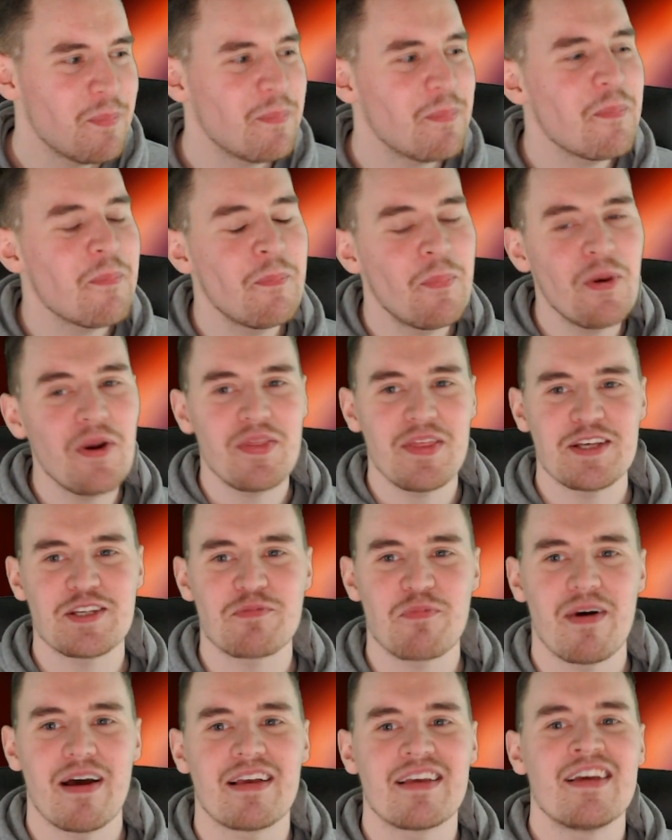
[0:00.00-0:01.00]
put it this
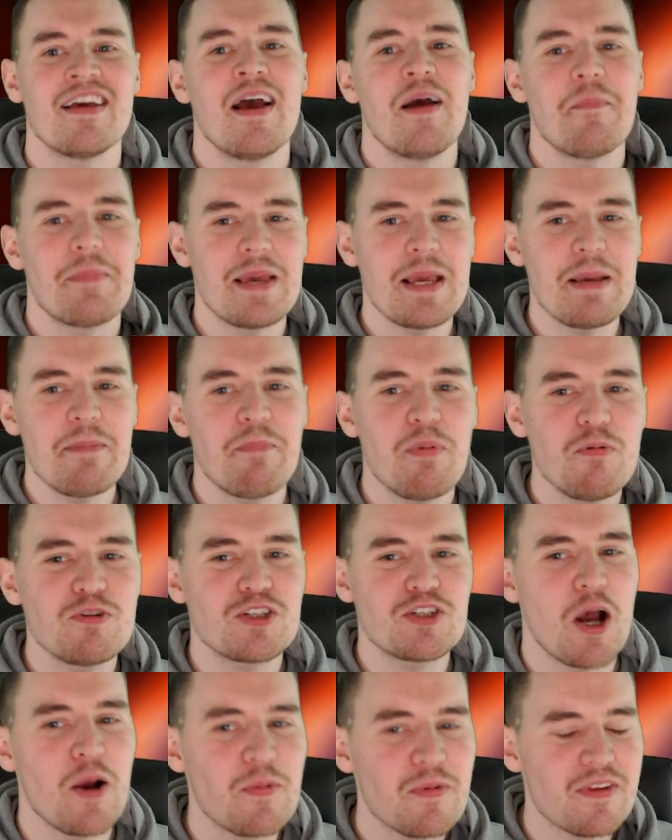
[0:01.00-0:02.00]
way, people
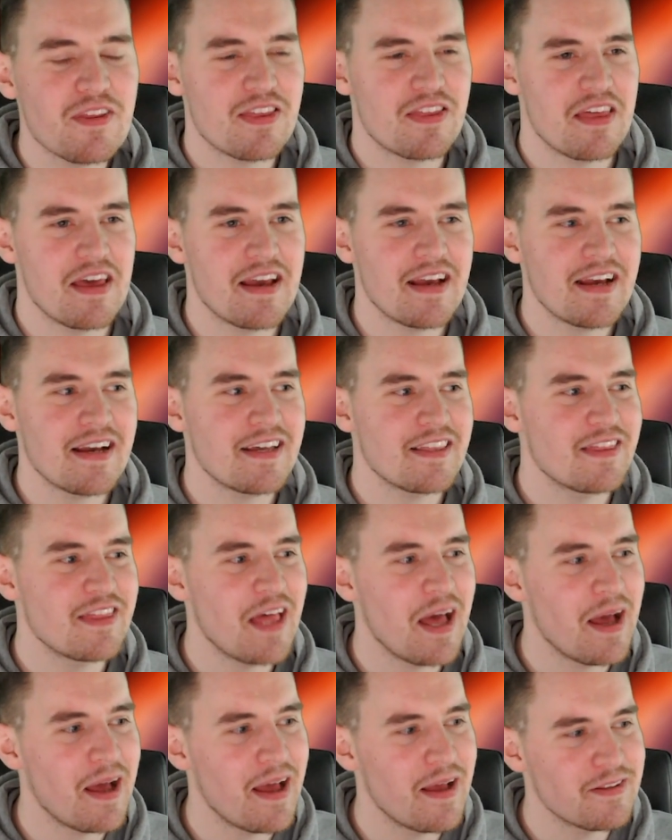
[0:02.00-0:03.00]
don't think
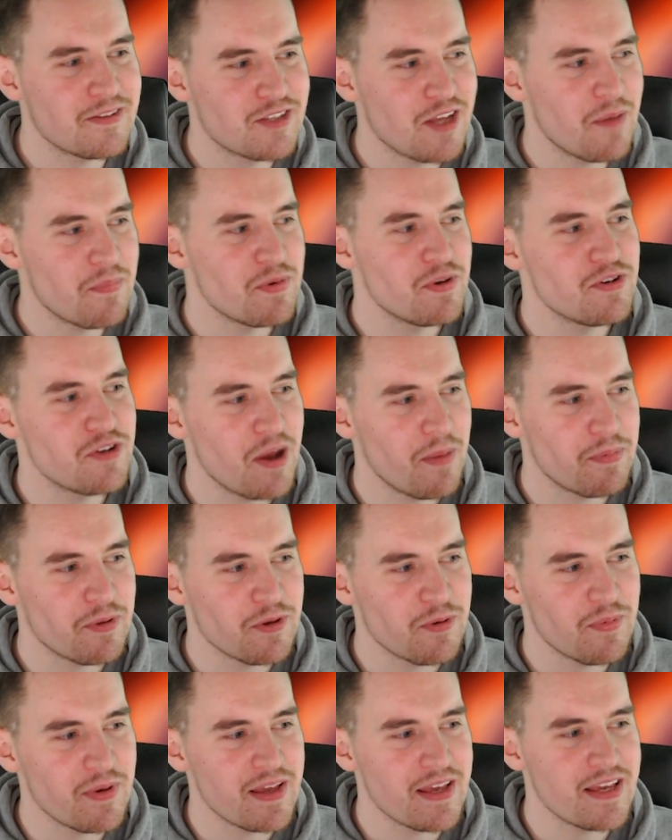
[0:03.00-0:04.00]
that
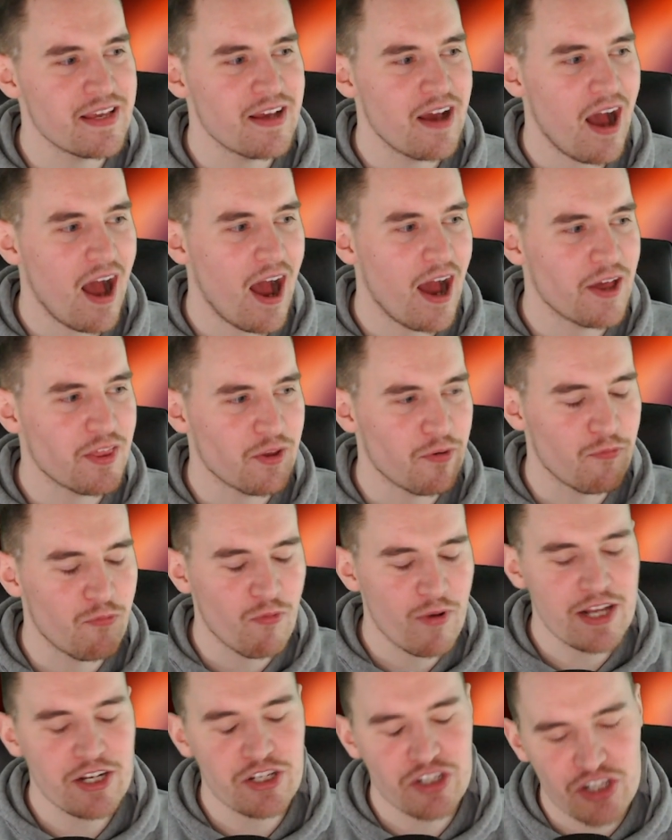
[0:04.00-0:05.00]
WWE either
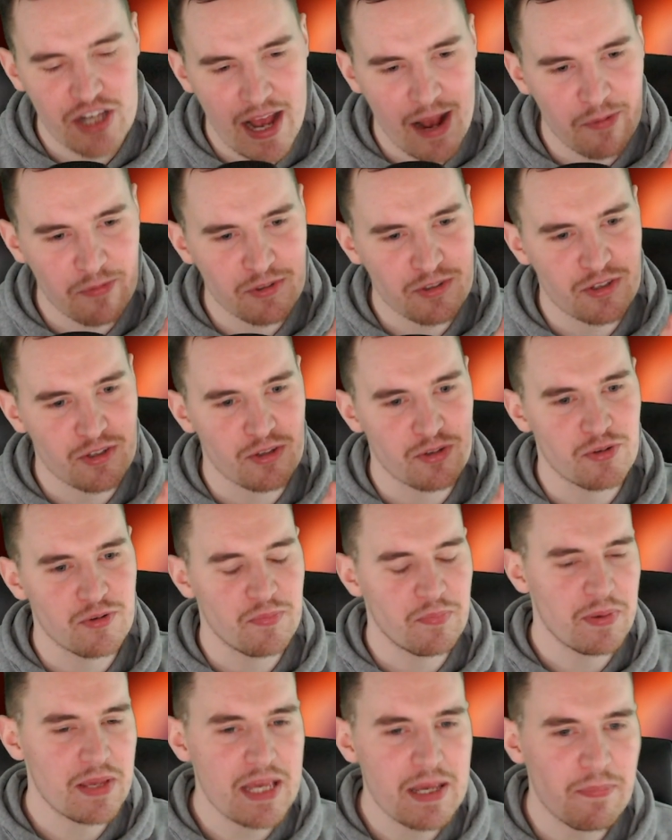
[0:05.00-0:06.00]
reach out to
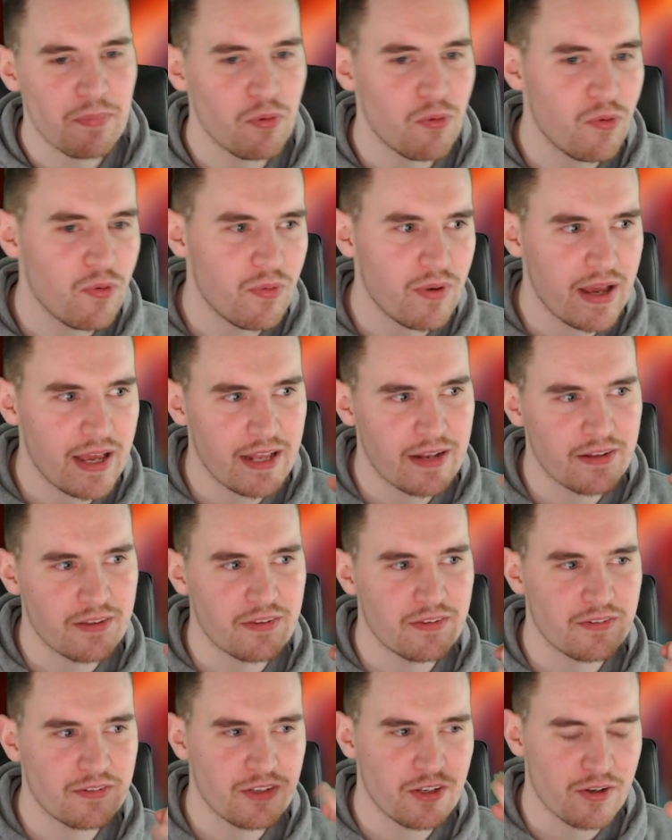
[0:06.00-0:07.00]
people
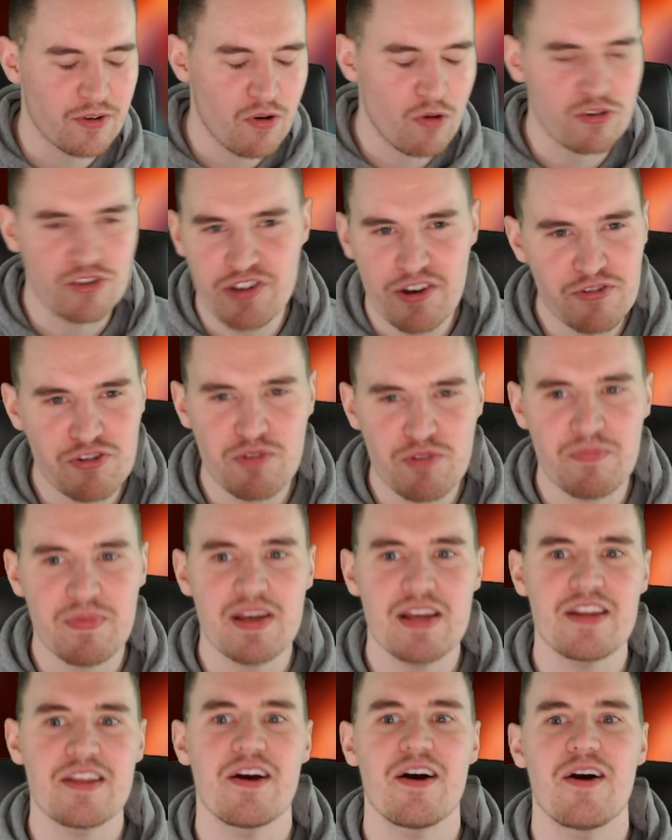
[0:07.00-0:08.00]
in, you know, on social
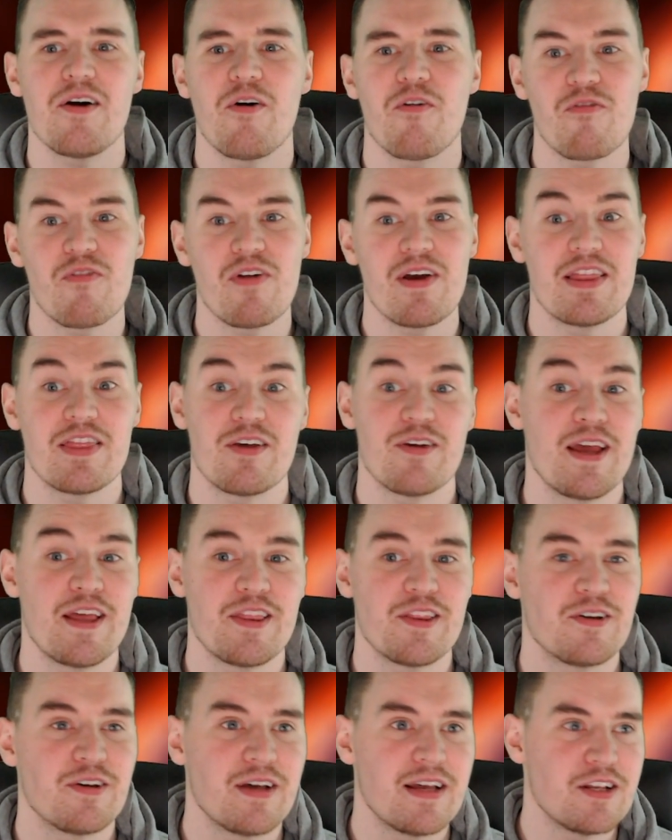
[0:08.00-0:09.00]
media or
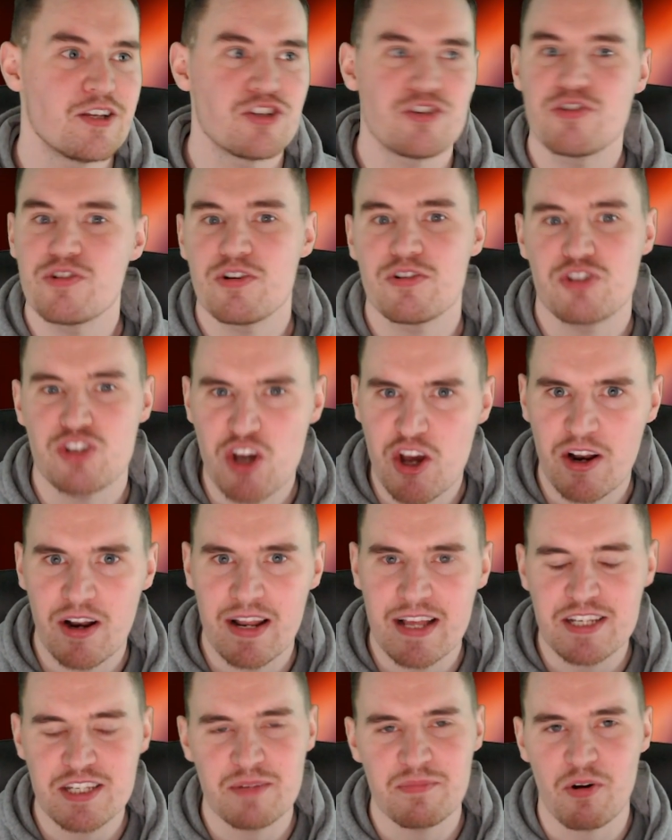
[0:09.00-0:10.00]
in
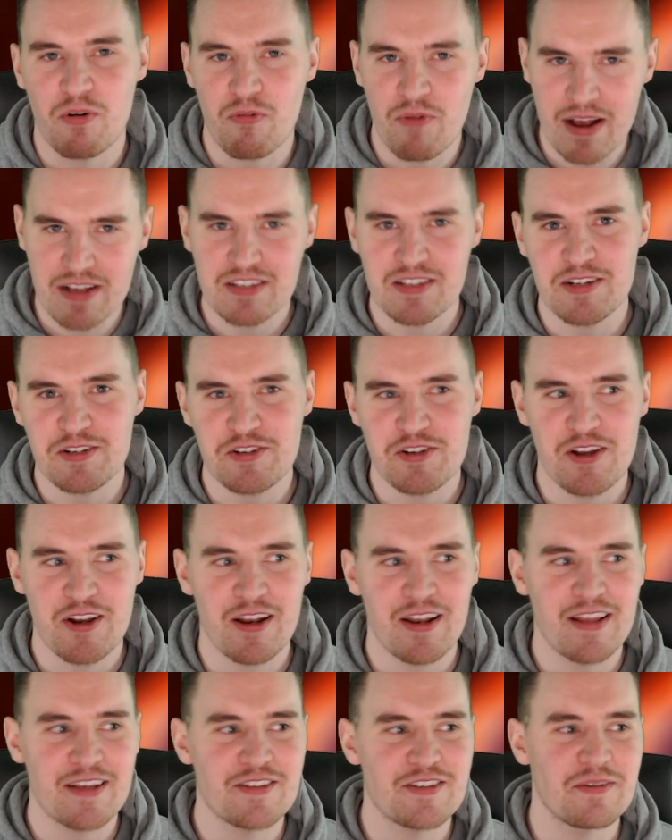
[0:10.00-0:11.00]
journalism or wrestling
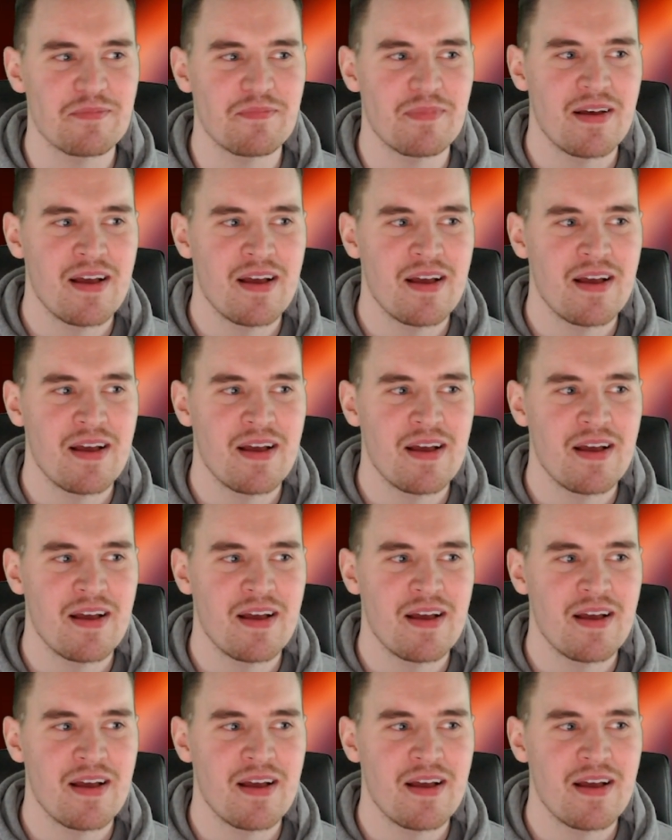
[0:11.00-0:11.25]
journalism,